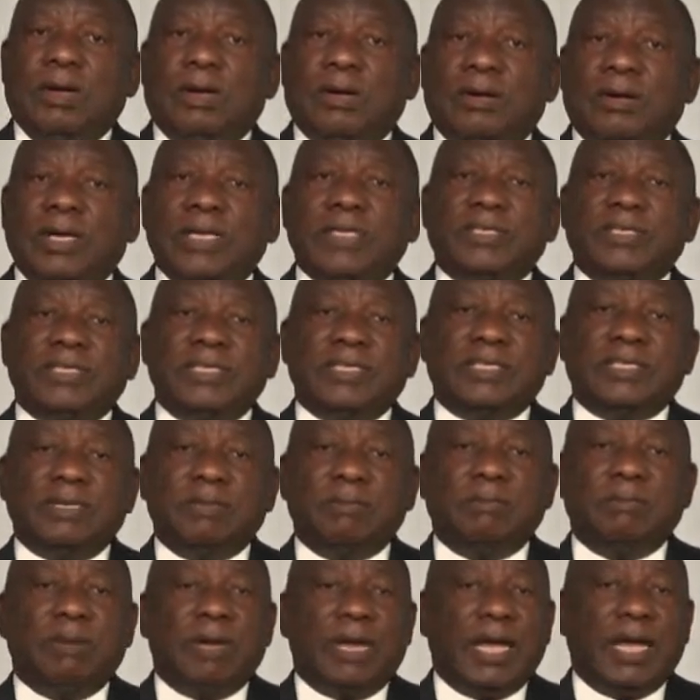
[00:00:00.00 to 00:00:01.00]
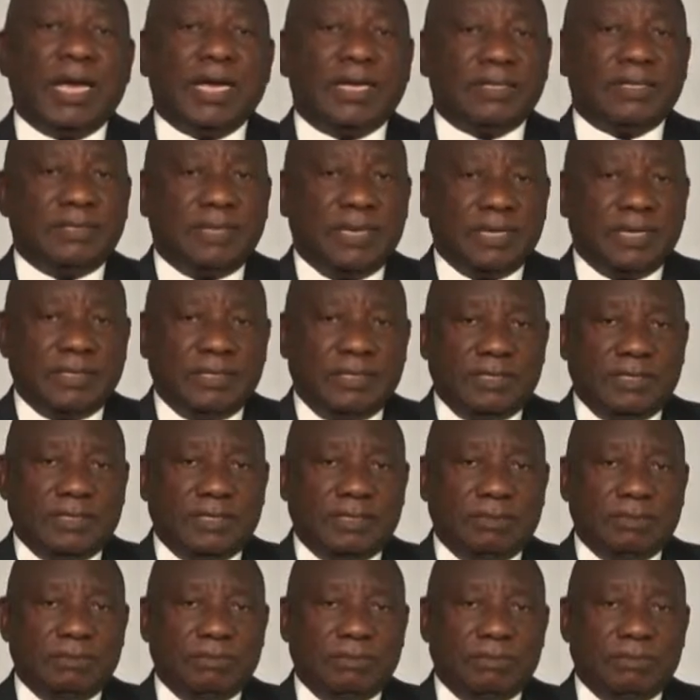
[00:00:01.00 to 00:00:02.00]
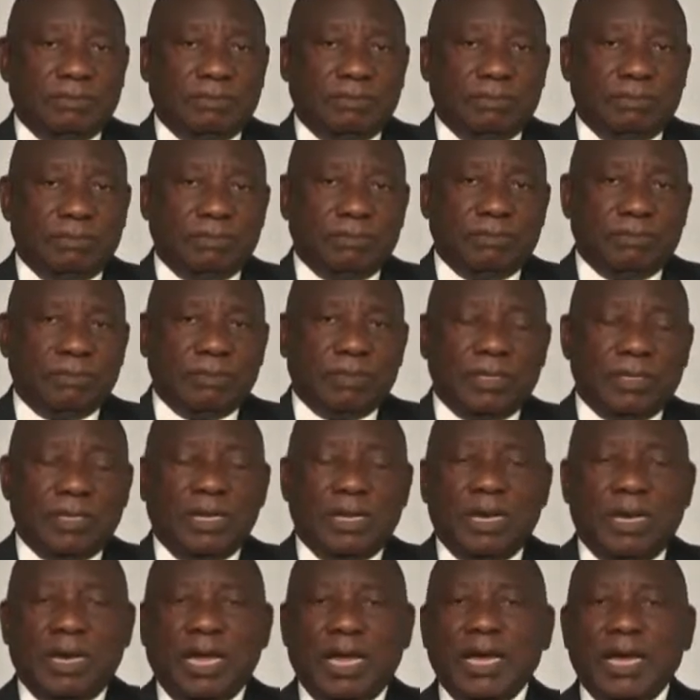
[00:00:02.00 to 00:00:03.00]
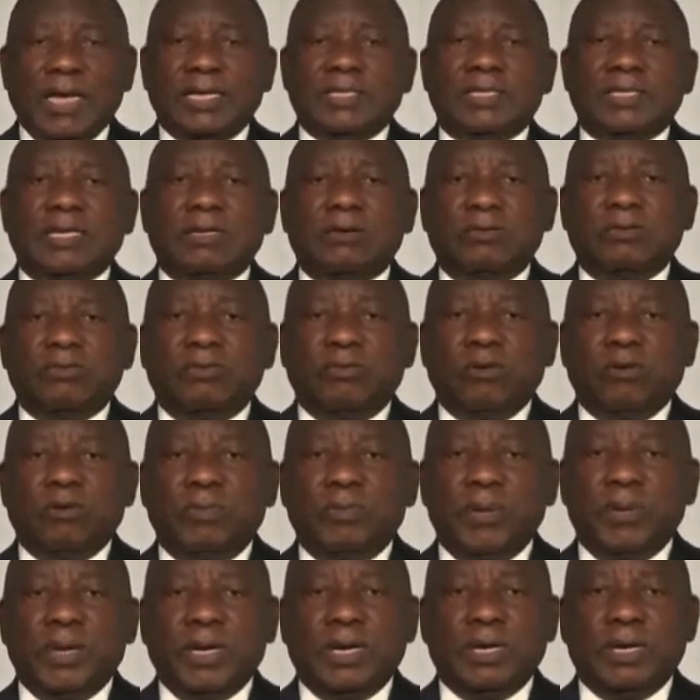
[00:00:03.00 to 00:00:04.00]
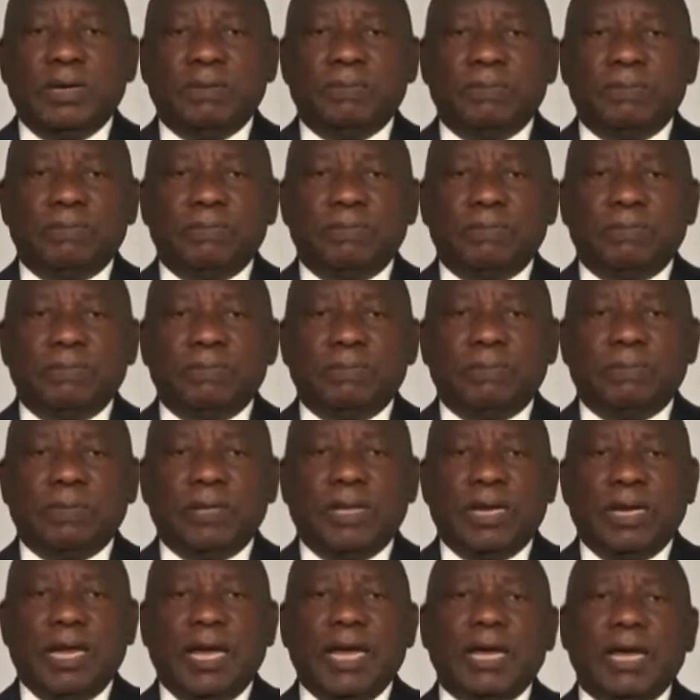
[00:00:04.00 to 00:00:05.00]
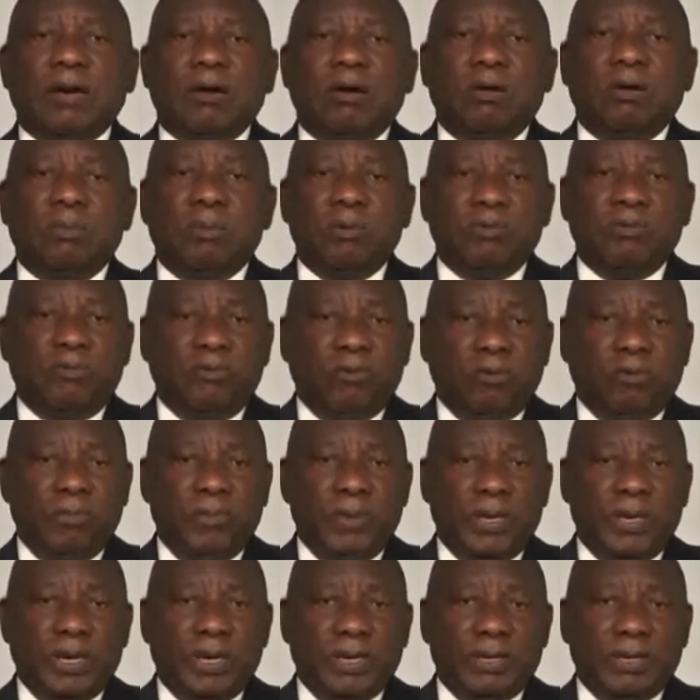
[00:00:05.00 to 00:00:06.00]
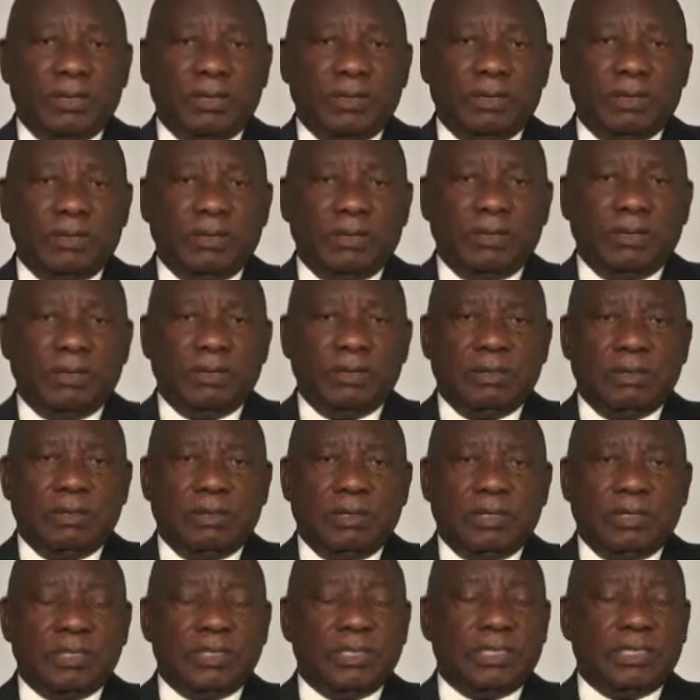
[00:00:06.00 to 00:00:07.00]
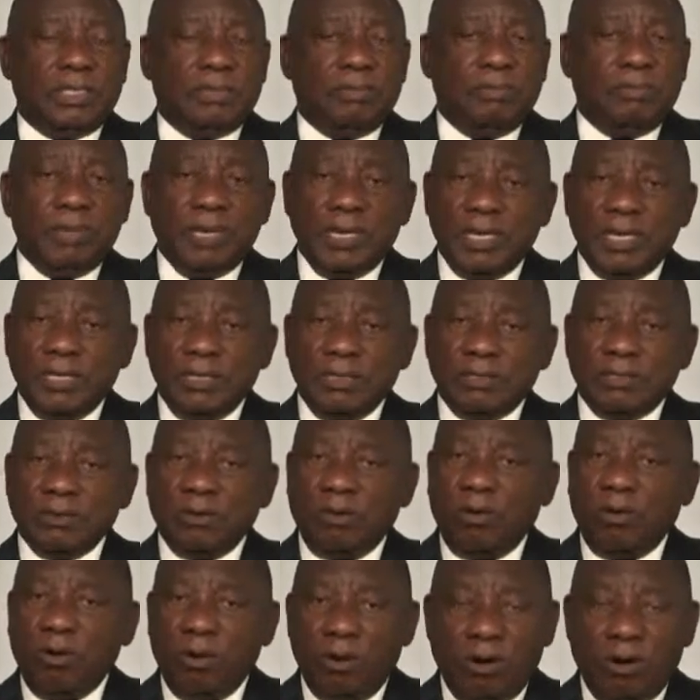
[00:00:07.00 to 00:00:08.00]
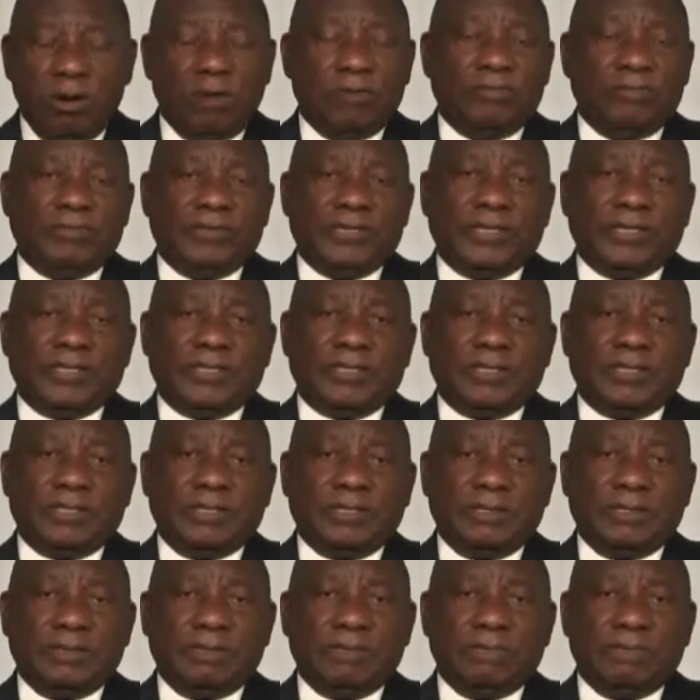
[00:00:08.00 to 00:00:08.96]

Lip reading: Racism, like sexism, like xenophobia, like homophobia, demeans all of us.